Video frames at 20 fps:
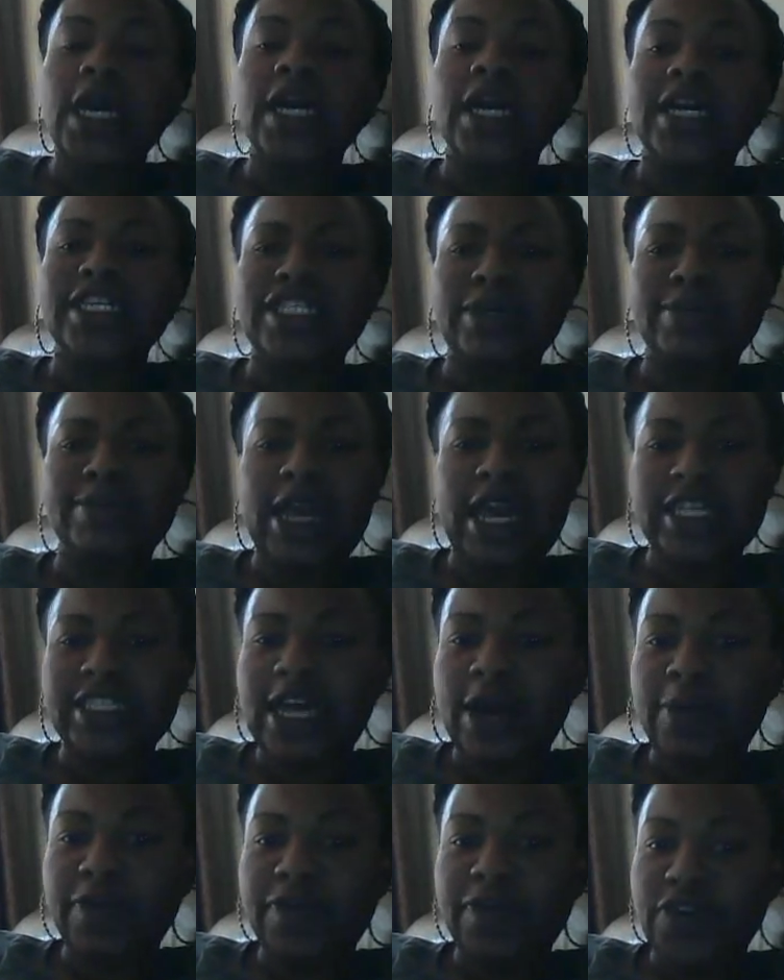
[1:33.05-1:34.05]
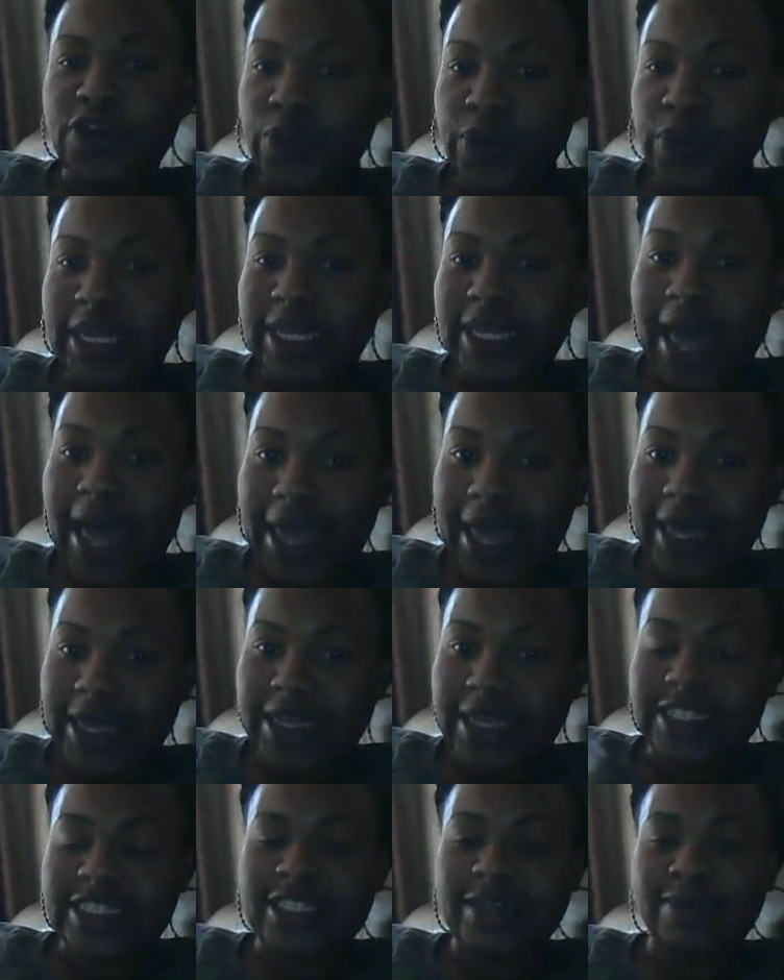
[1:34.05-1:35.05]
Because some days I would feel really light,
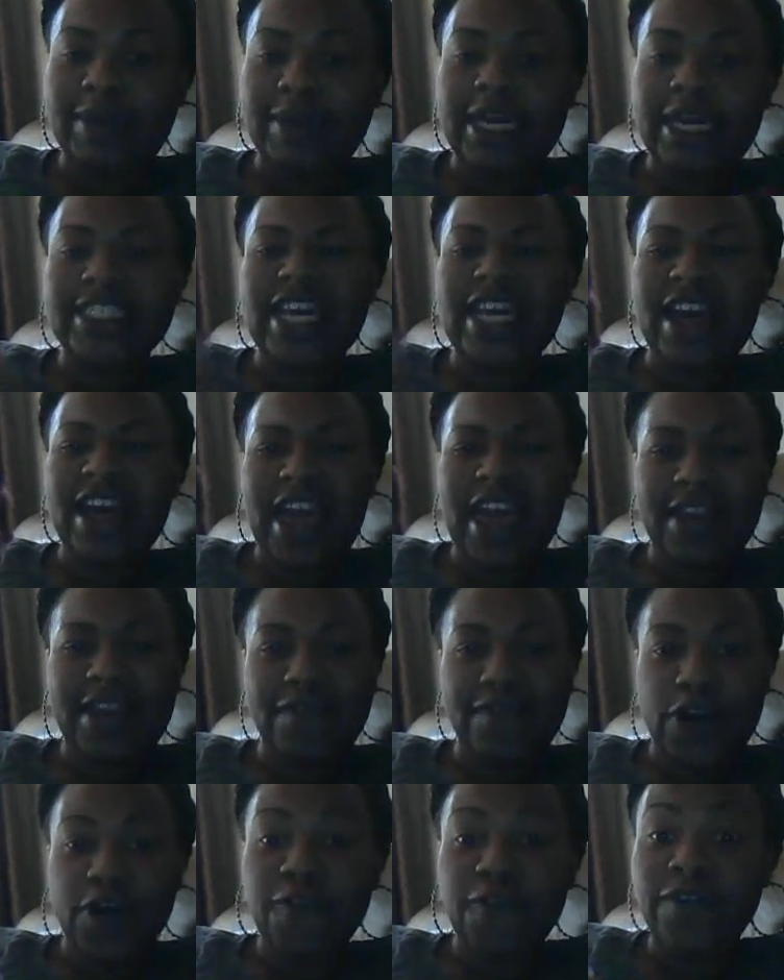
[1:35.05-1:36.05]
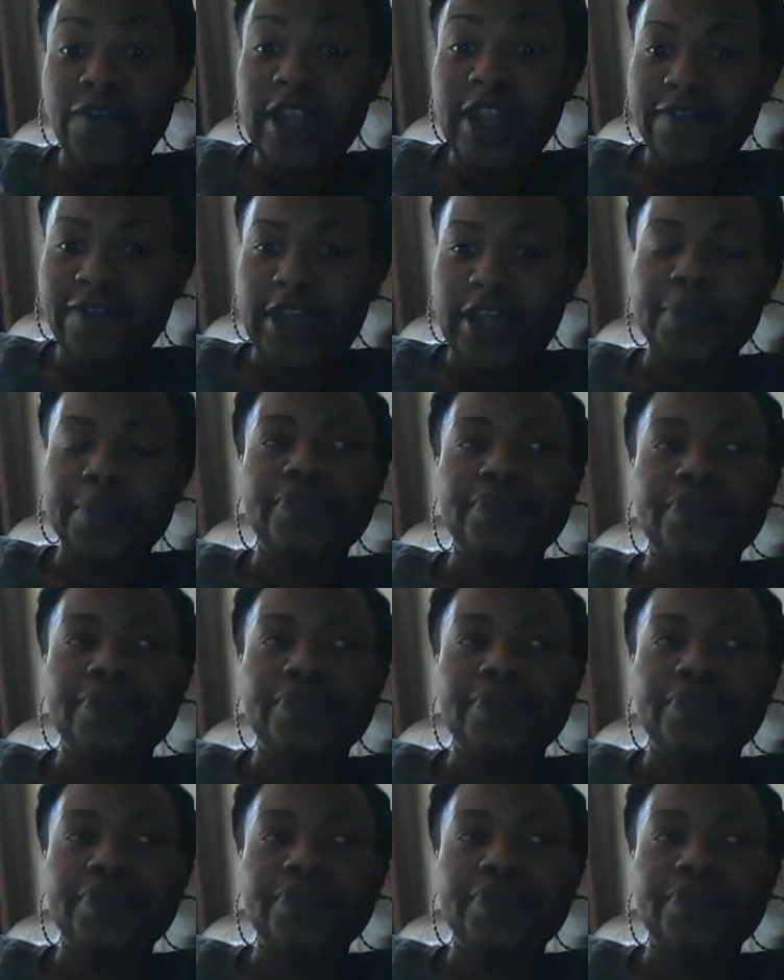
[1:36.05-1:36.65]
and some days I kind of felt fluffy.